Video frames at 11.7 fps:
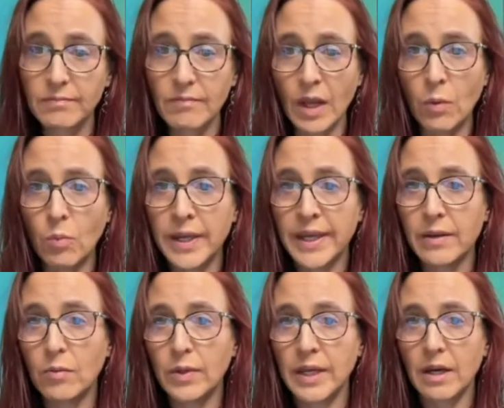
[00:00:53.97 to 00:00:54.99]

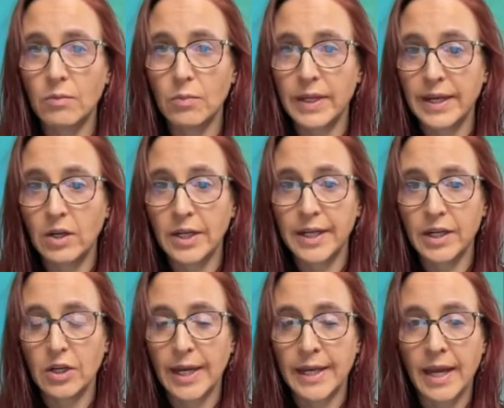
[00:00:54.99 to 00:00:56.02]
we are
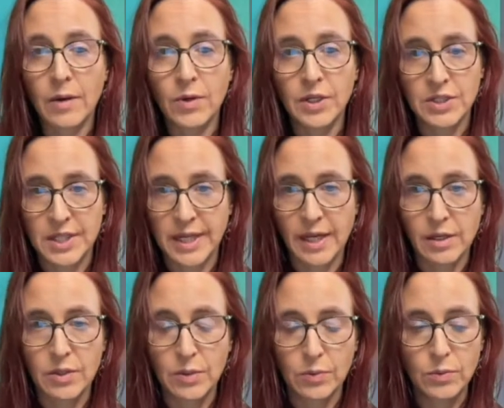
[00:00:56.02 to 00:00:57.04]
here, and I want to tell
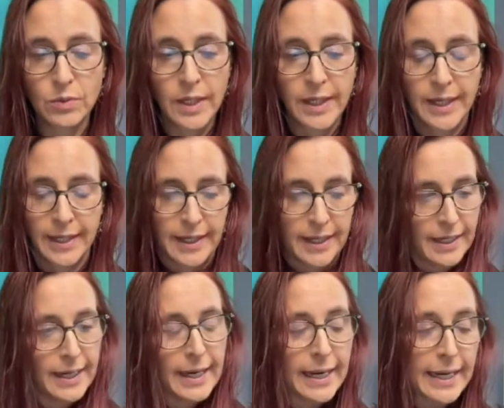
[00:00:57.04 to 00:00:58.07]
you
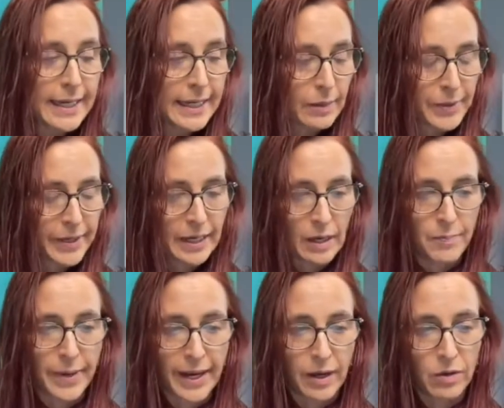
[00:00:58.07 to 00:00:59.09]
a little bit
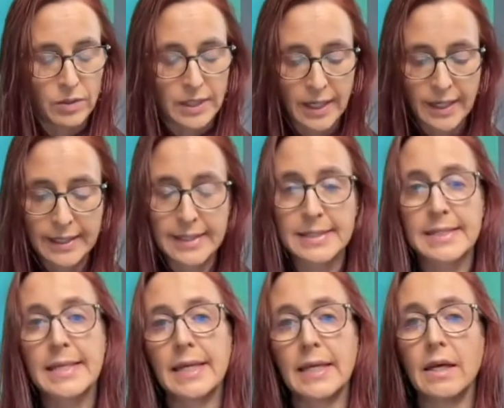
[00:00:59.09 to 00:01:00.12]
about, let's
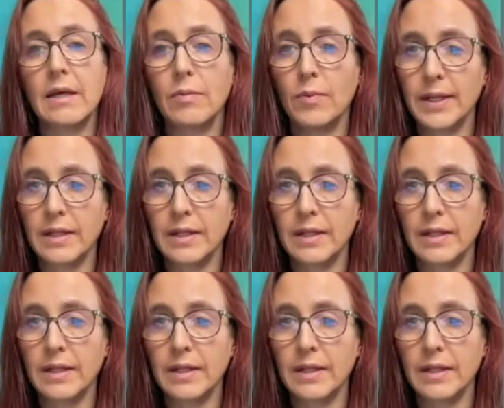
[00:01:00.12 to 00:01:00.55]
see, well, a